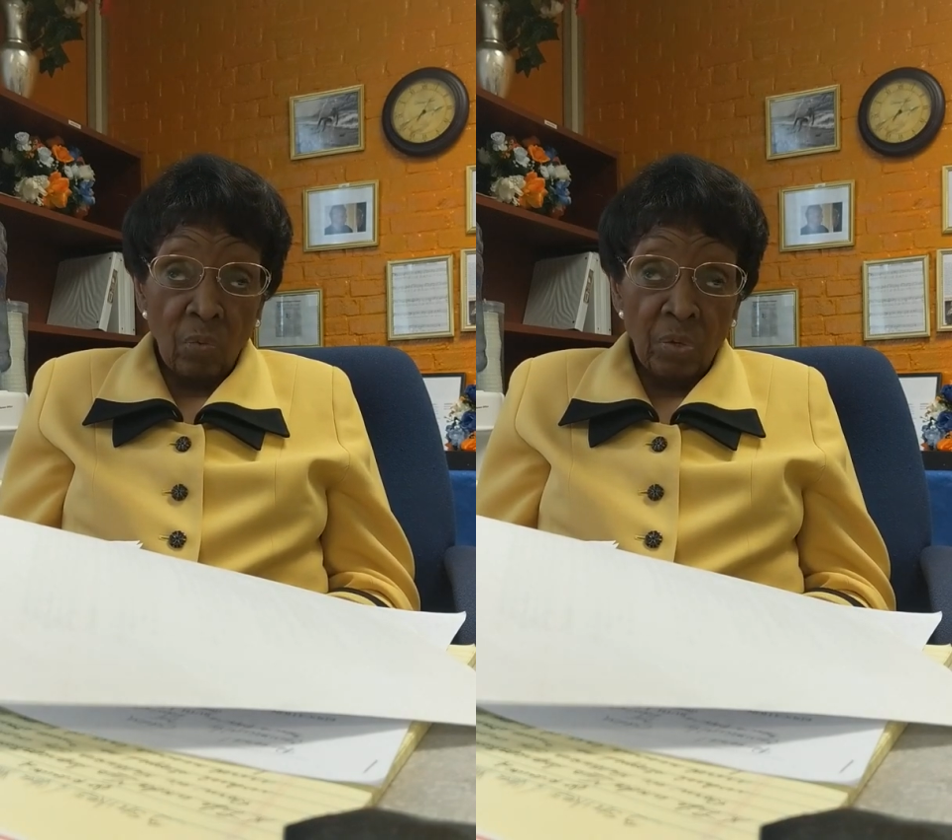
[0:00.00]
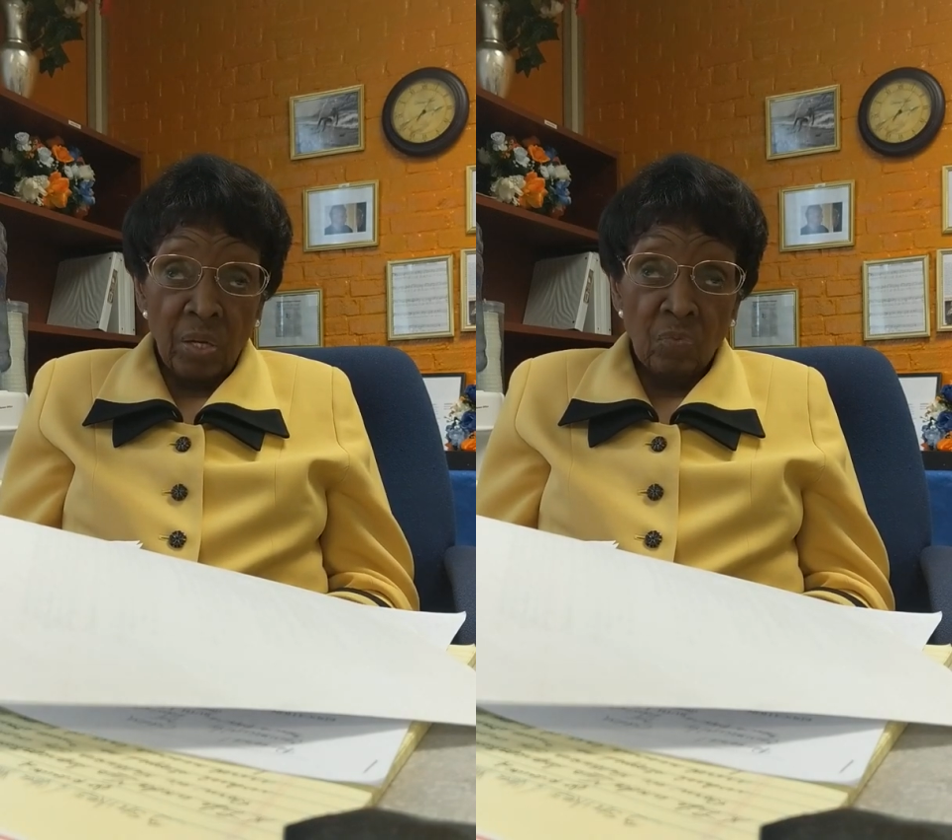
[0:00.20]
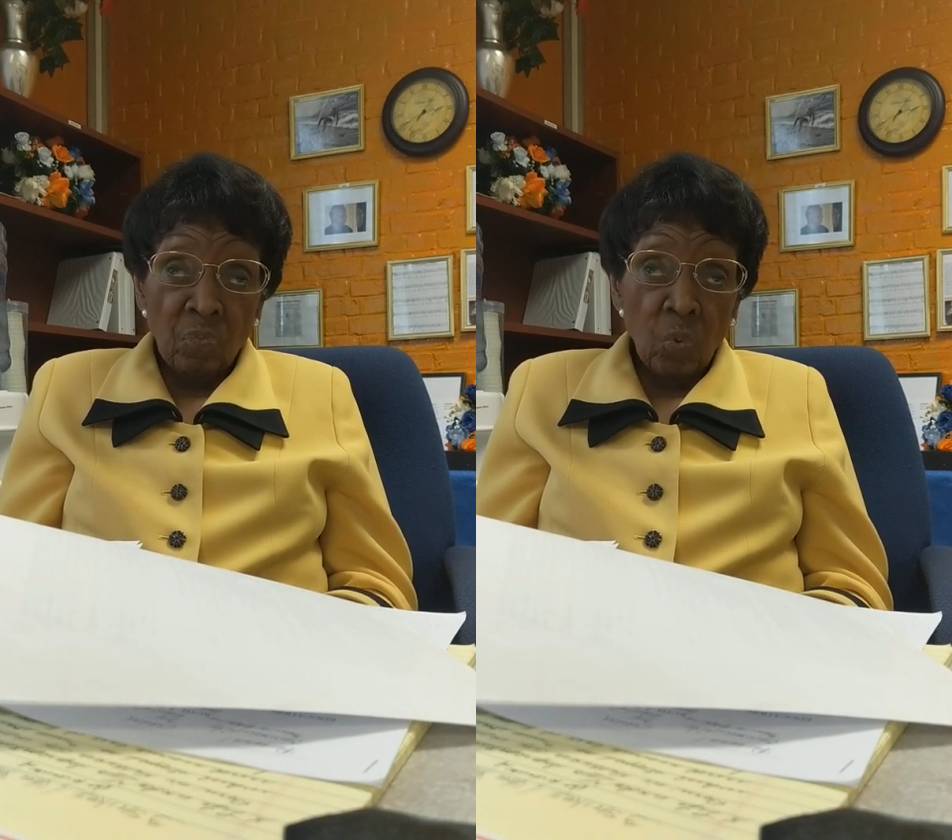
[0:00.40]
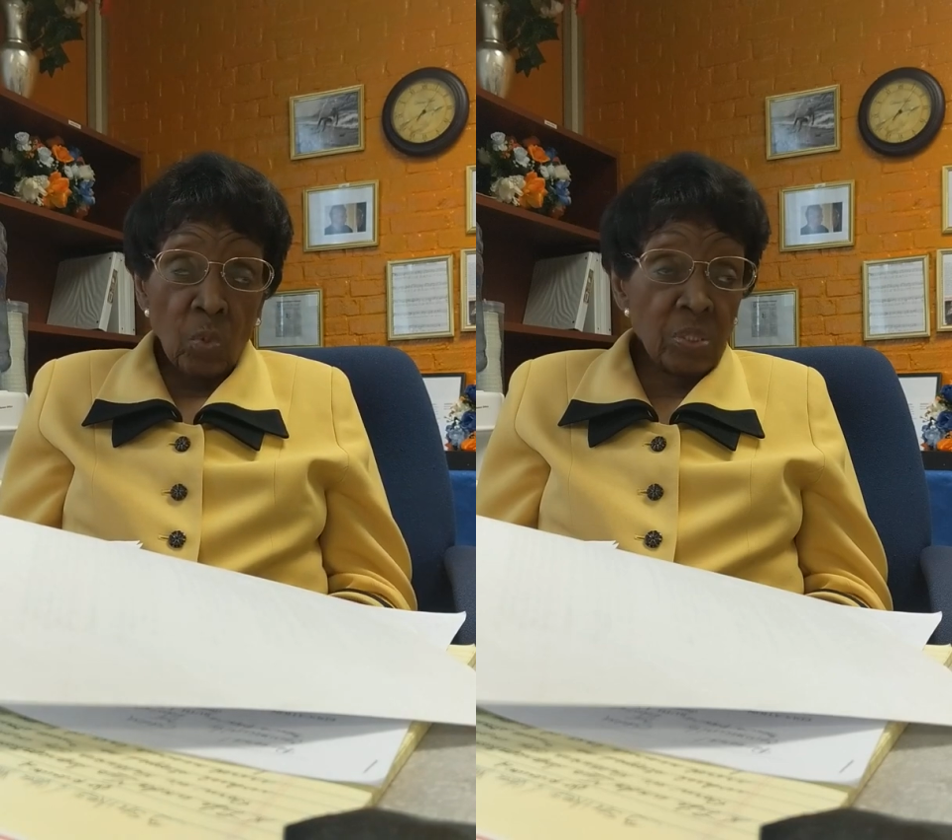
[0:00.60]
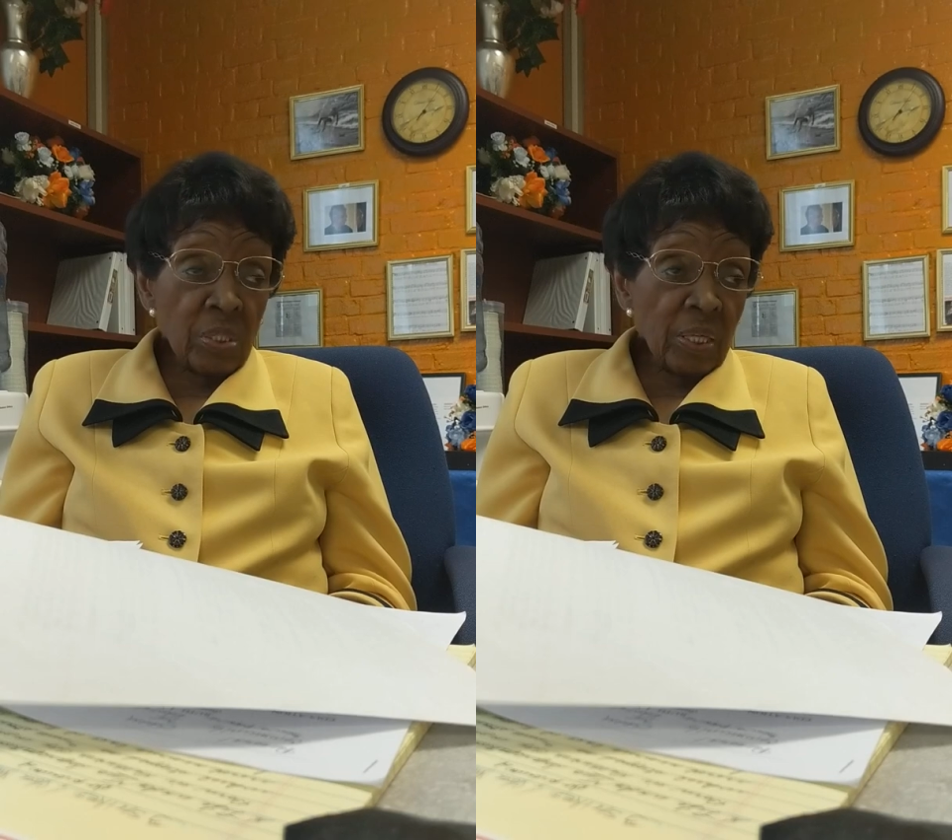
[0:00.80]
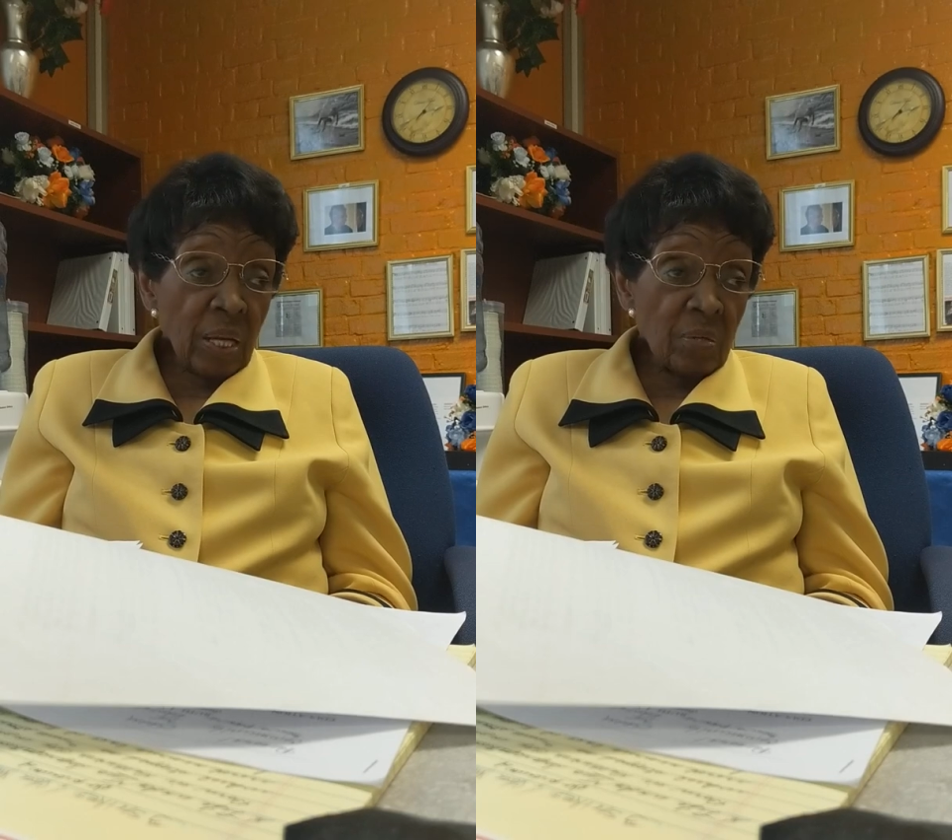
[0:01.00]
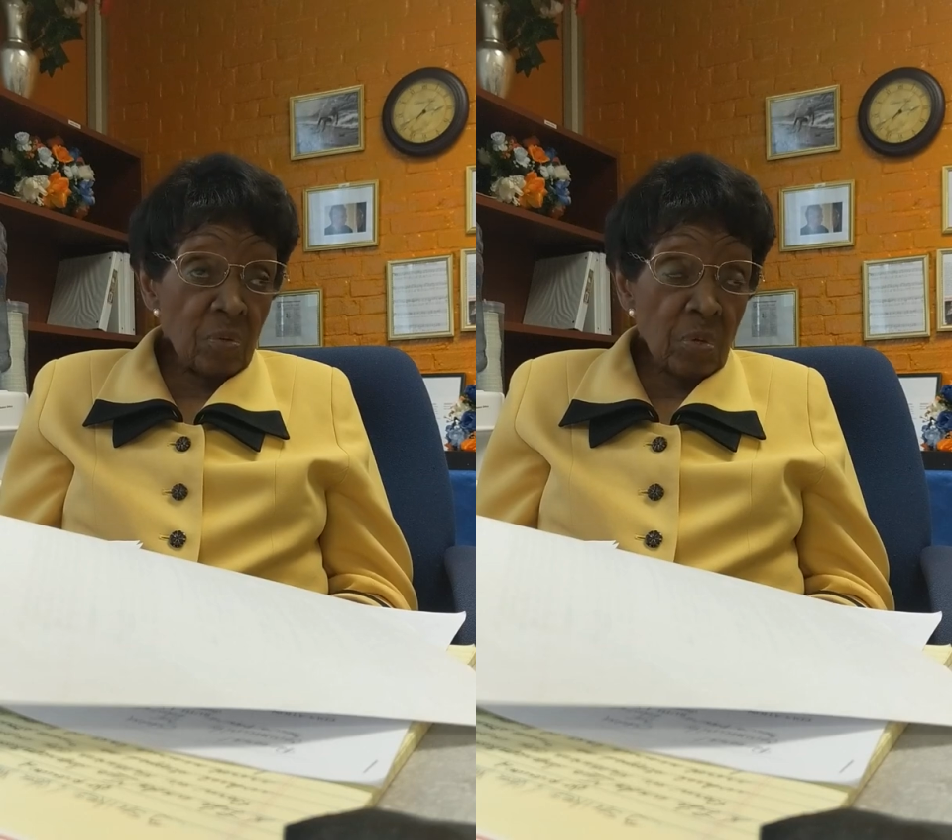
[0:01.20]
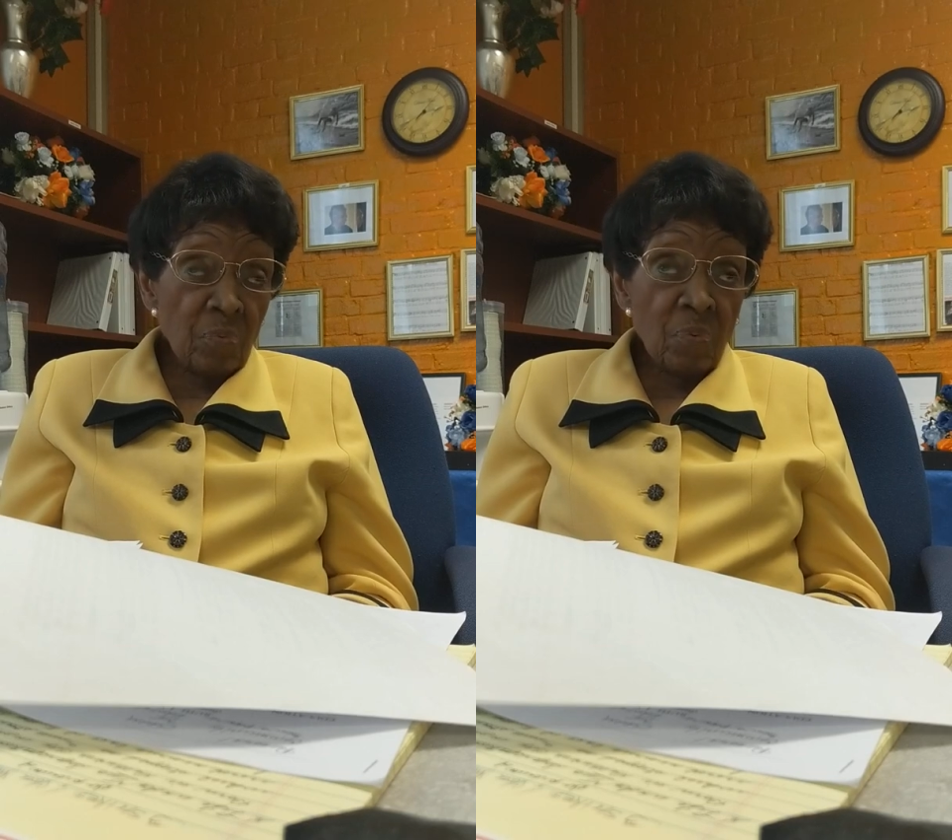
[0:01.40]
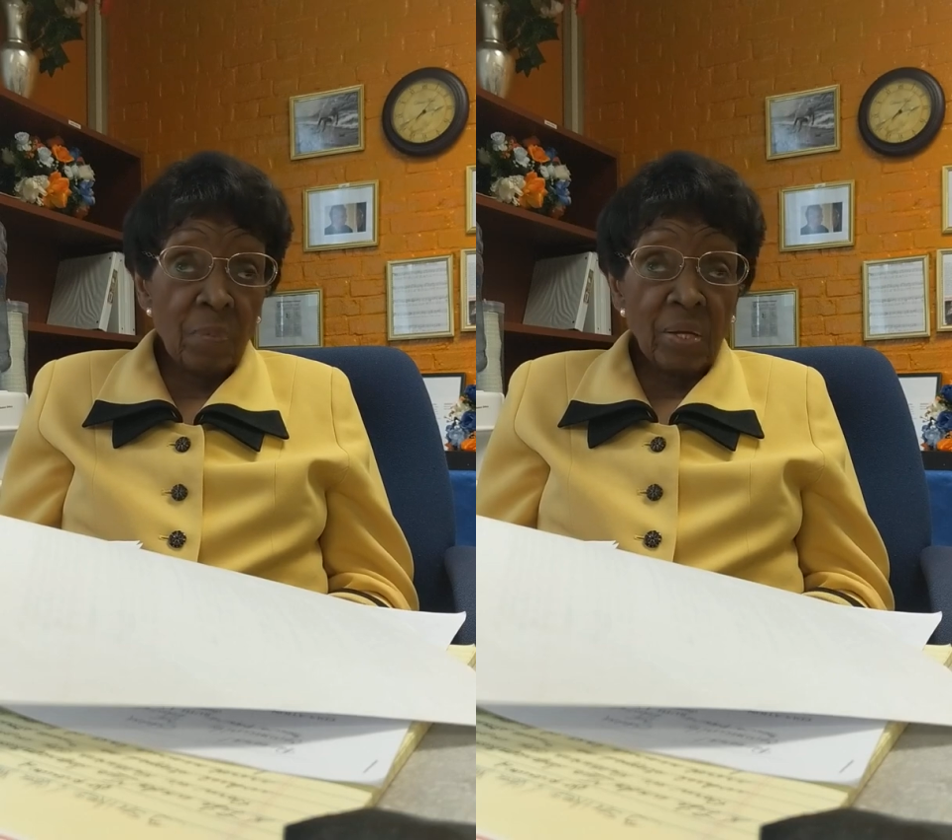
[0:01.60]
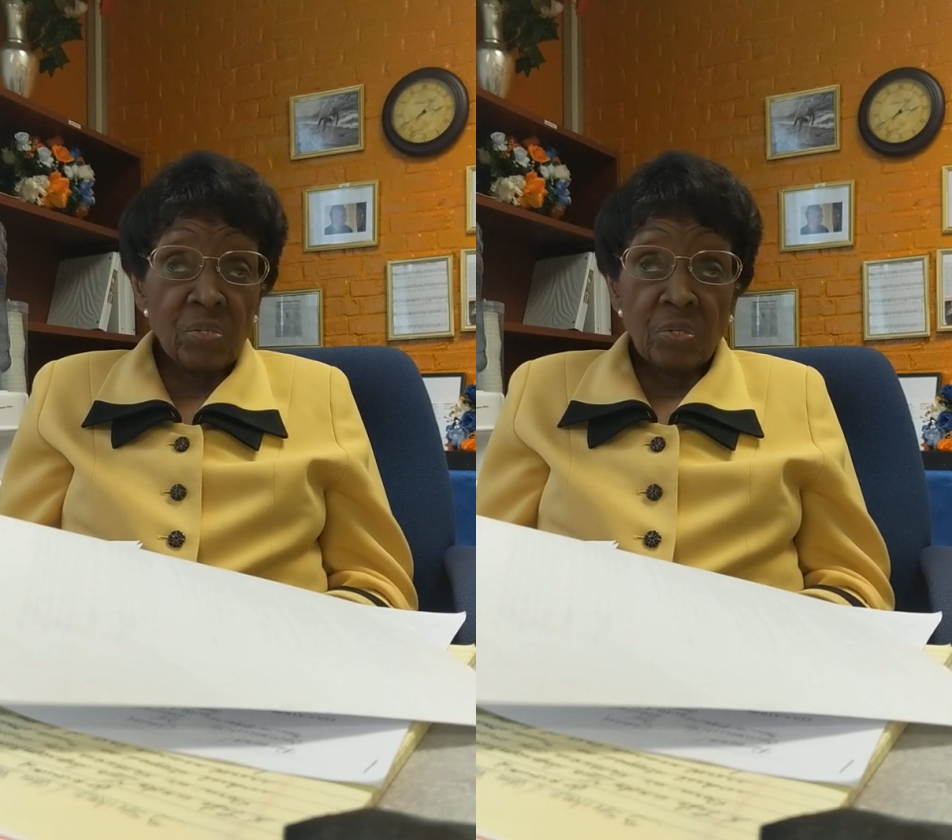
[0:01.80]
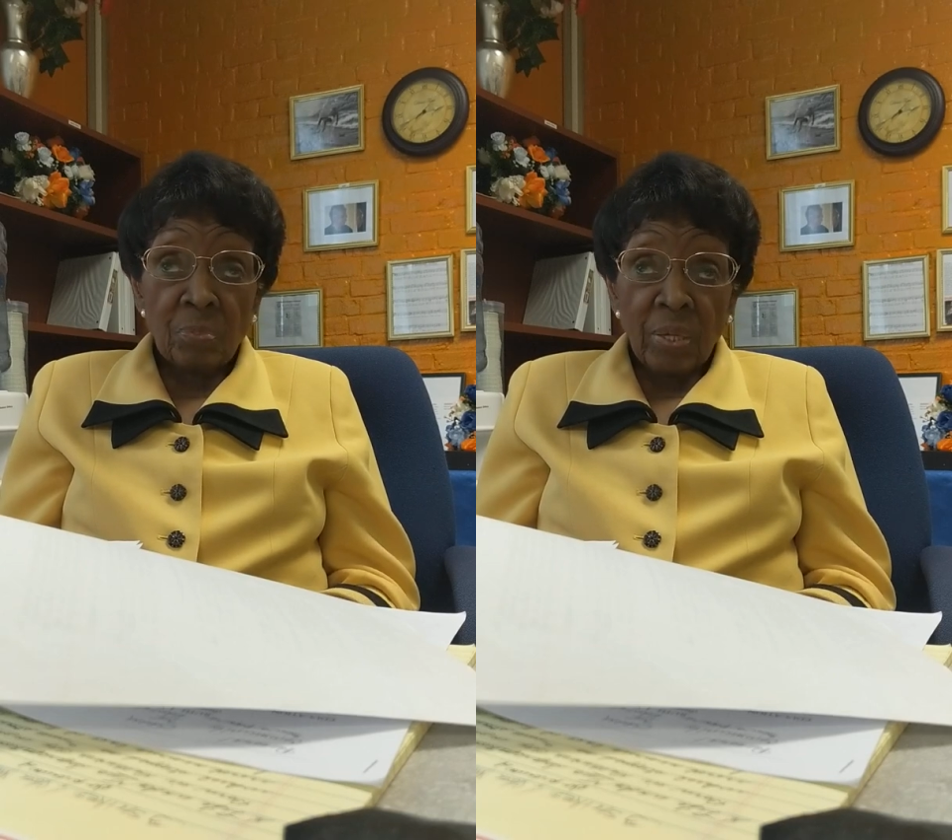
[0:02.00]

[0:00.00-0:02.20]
reinforce, to get new information,